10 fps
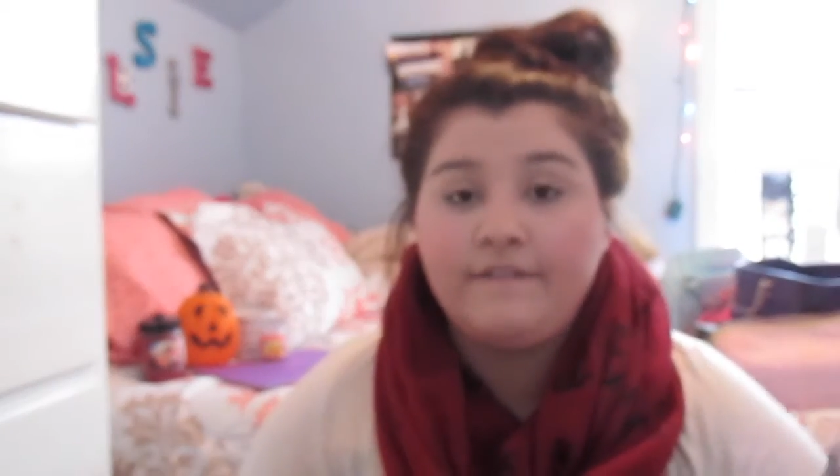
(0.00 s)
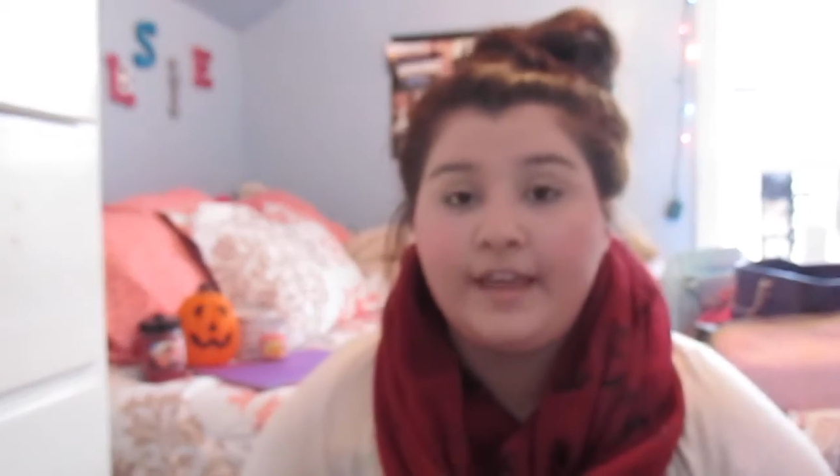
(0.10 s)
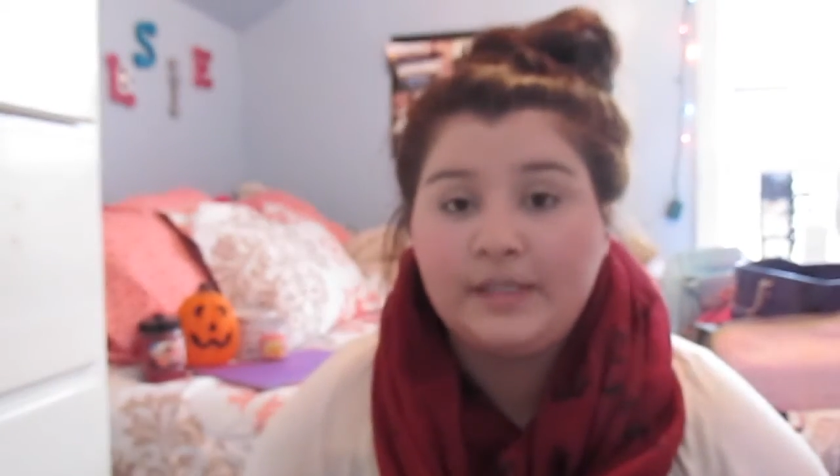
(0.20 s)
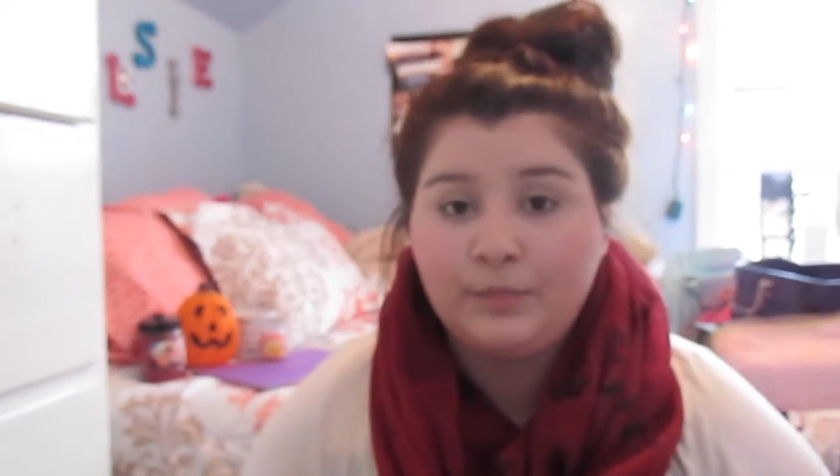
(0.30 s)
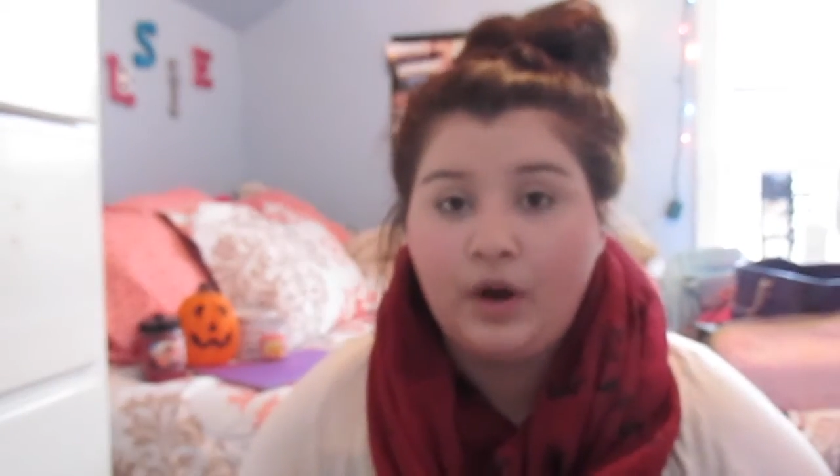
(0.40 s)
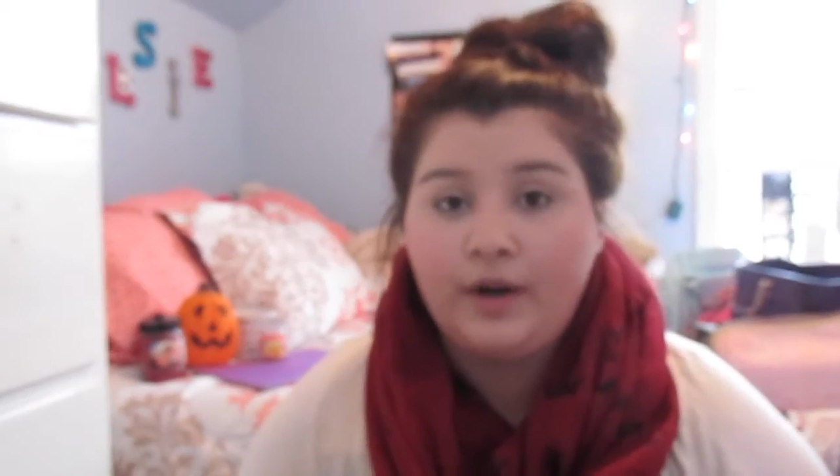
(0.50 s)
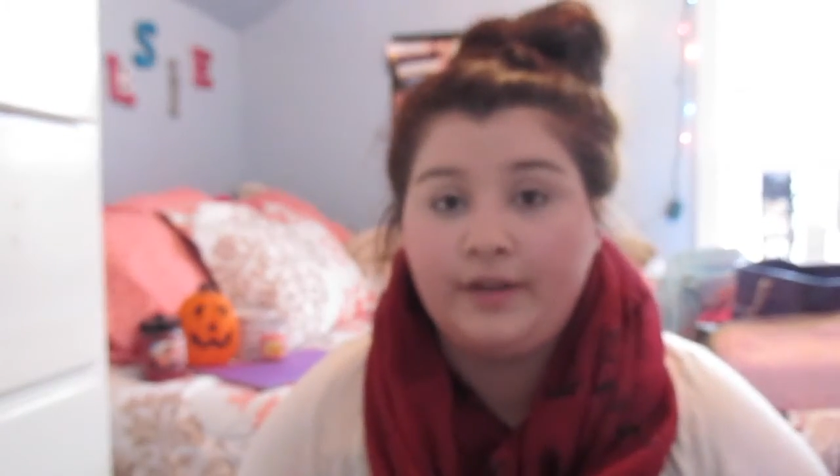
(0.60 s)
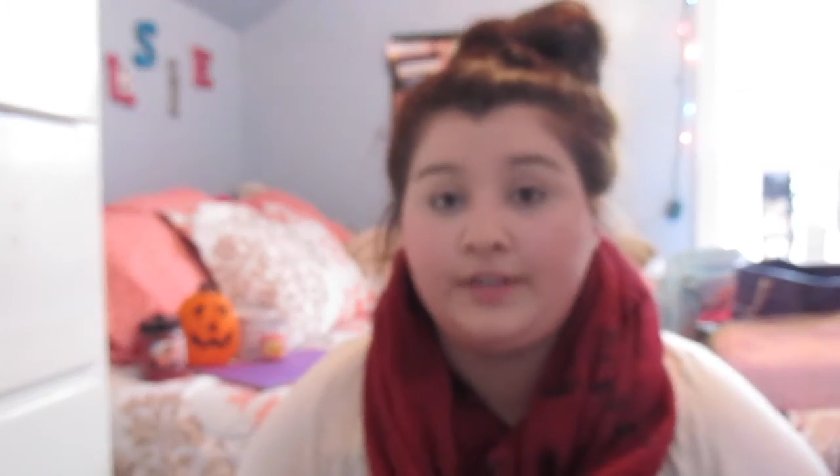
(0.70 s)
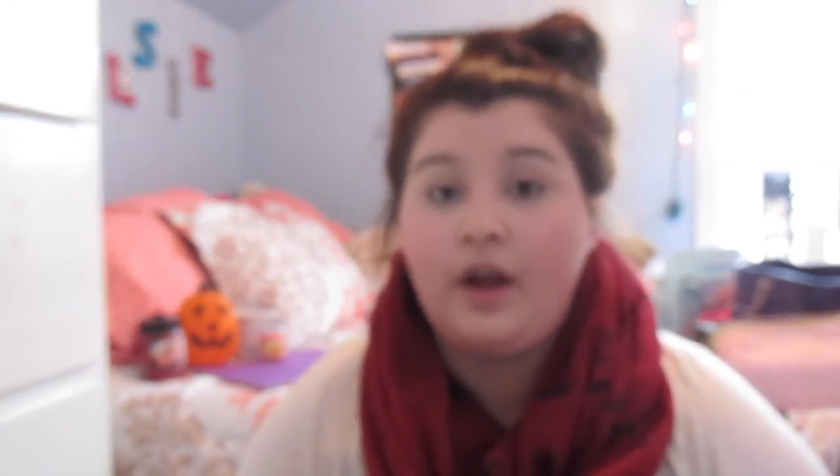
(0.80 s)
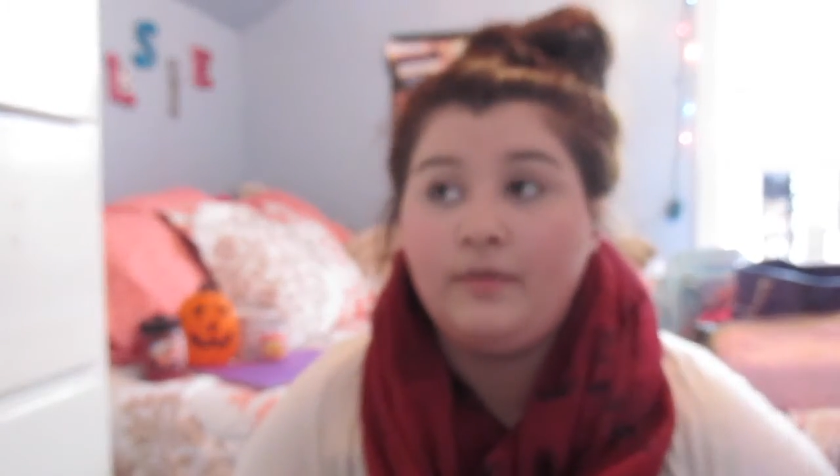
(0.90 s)
face
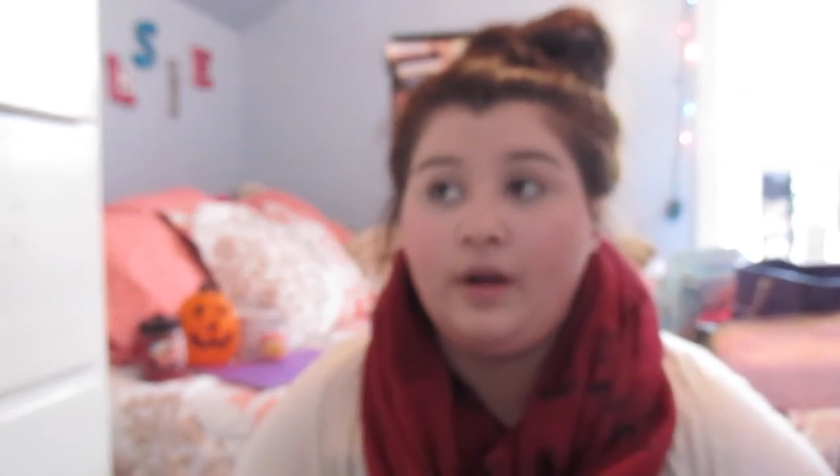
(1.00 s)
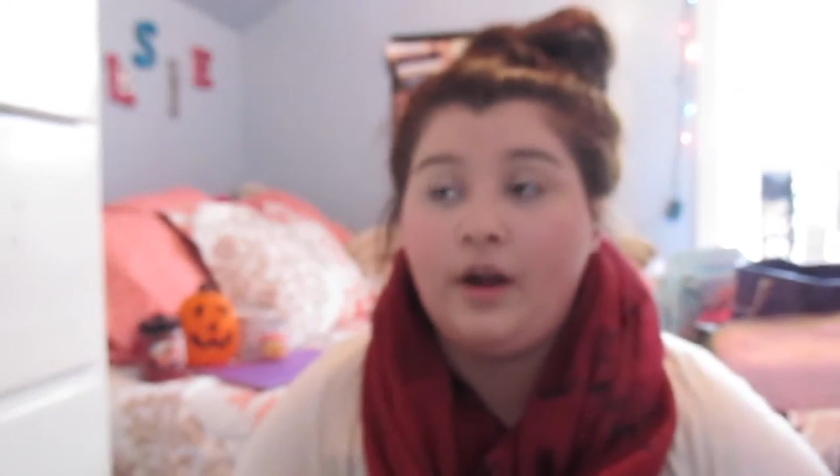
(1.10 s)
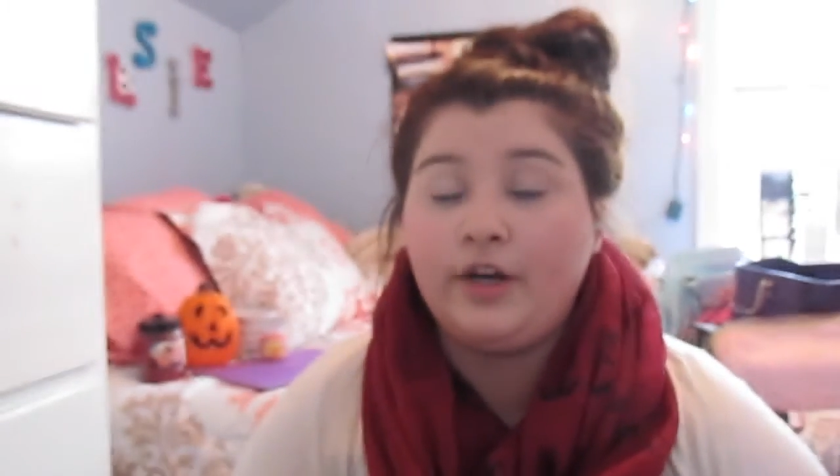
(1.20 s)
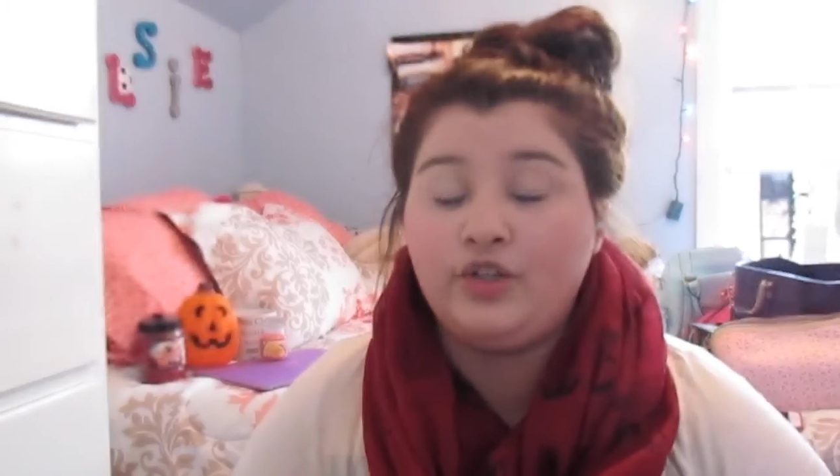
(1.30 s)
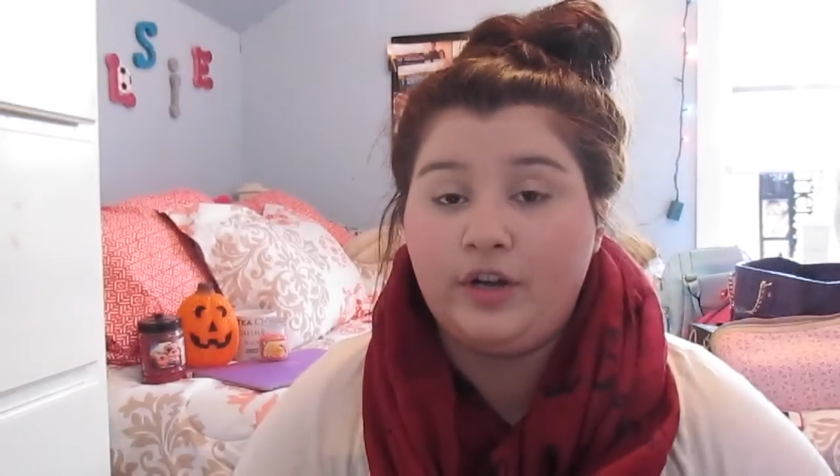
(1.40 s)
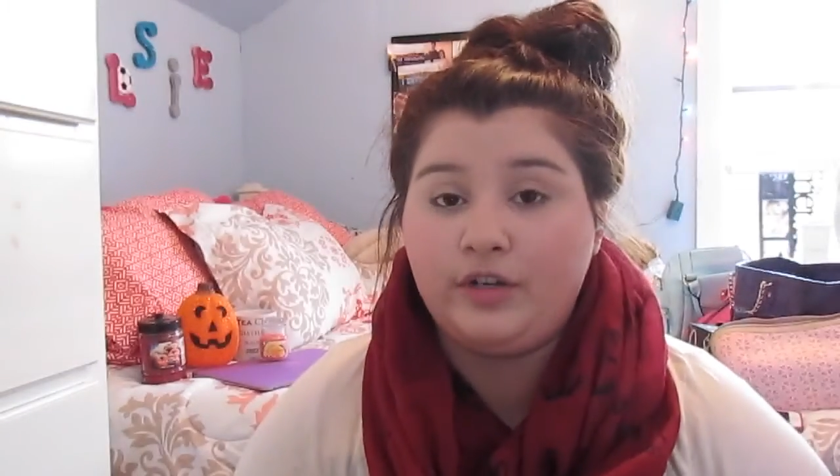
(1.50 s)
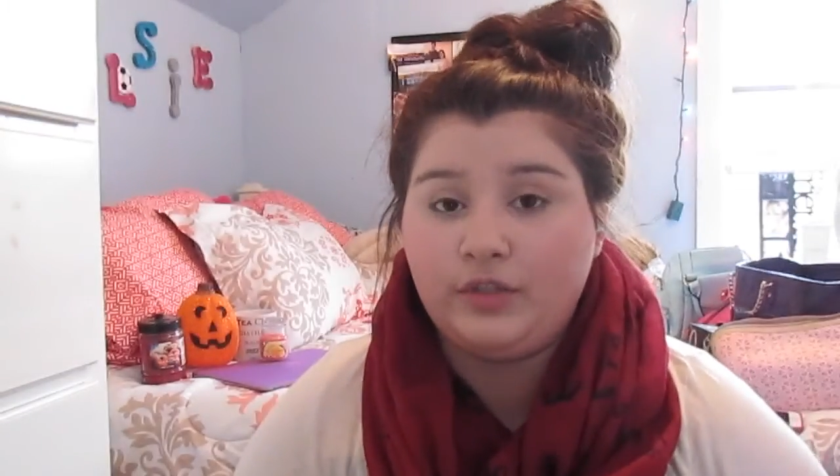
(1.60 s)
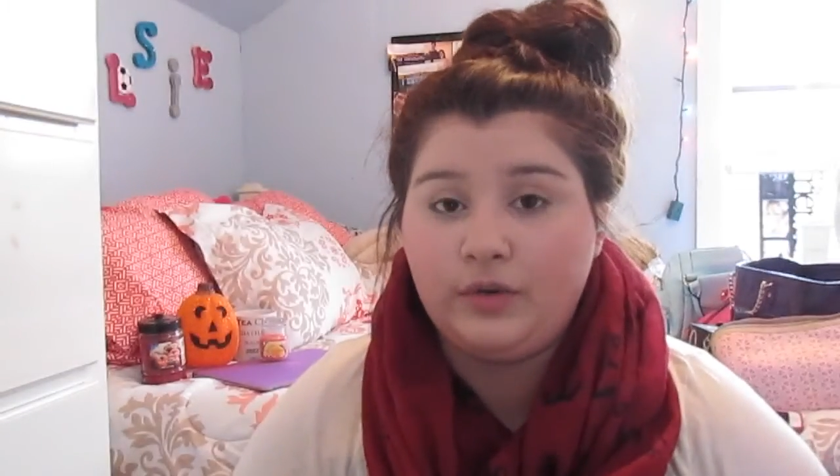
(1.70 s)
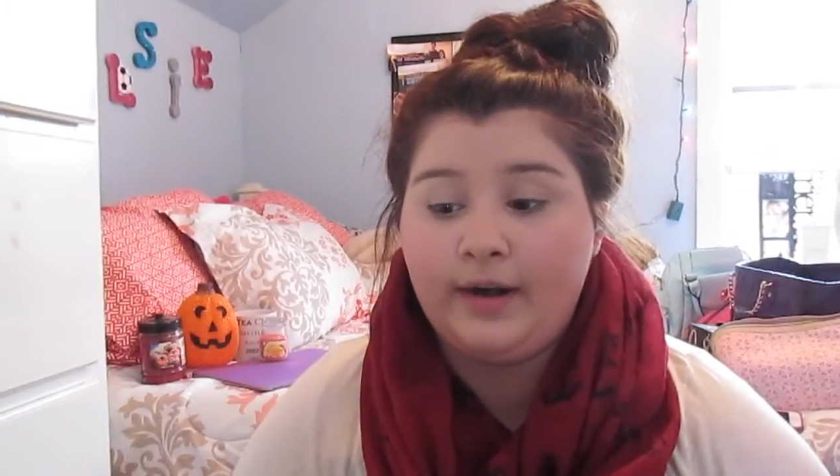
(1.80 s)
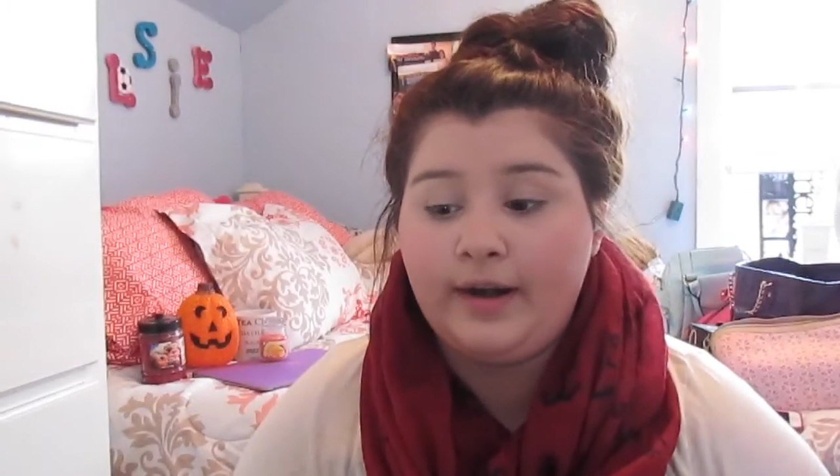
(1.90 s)
products are
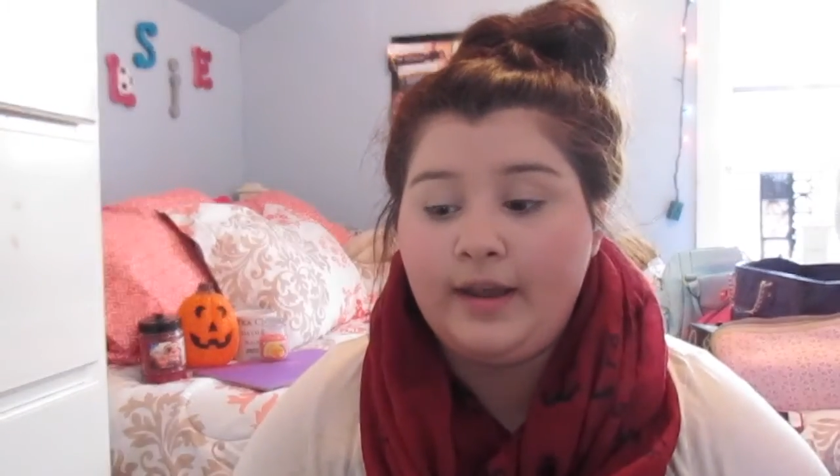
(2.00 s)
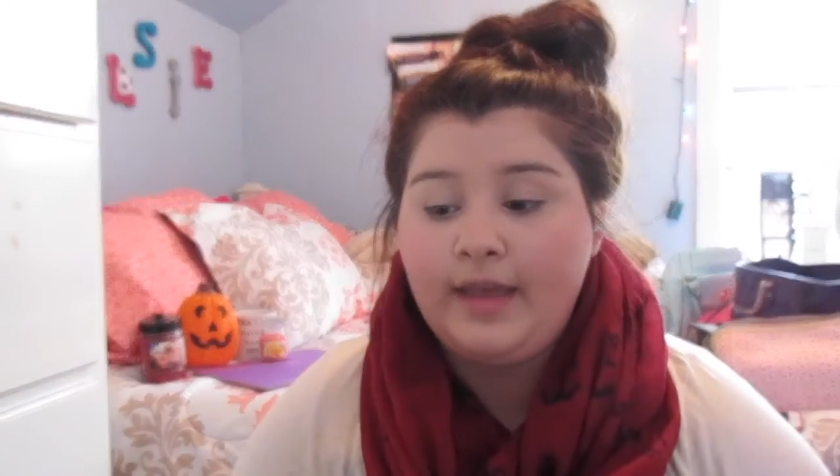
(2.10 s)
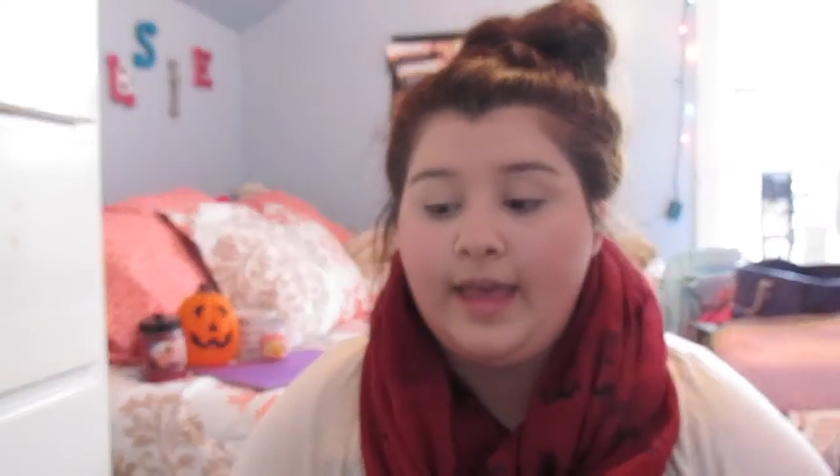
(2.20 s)
drugstore.